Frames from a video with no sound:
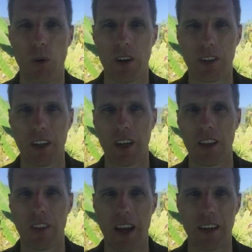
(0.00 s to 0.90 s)
what
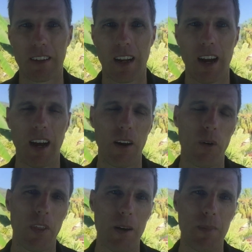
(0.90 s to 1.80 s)

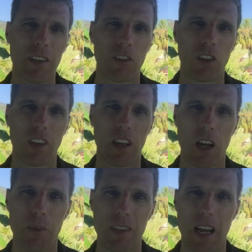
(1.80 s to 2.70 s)
that message is that you're
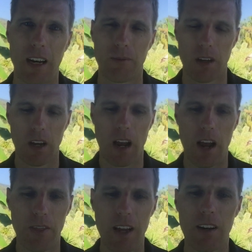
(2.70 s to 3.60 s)
going to be selling.
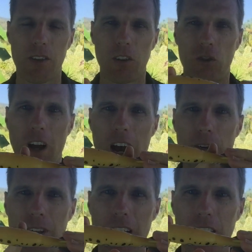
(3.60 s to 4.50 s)
And then the
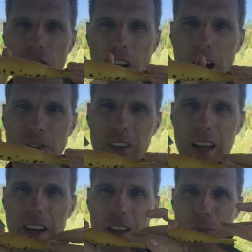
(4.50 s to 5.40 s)
shaft here. The shaft is
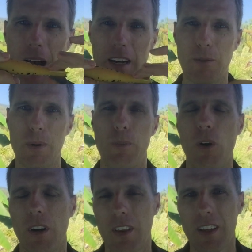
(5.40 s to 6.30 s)
that next part to be
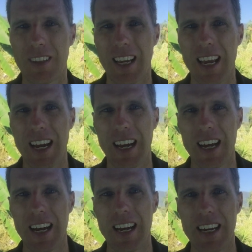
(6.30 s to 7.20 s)
building, and this here
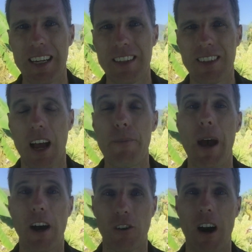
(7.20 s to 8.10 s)
is
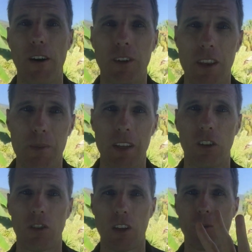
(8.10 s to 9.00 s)
about crafting the
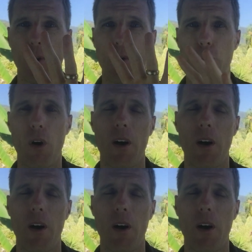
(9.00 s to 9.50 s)
message. There's four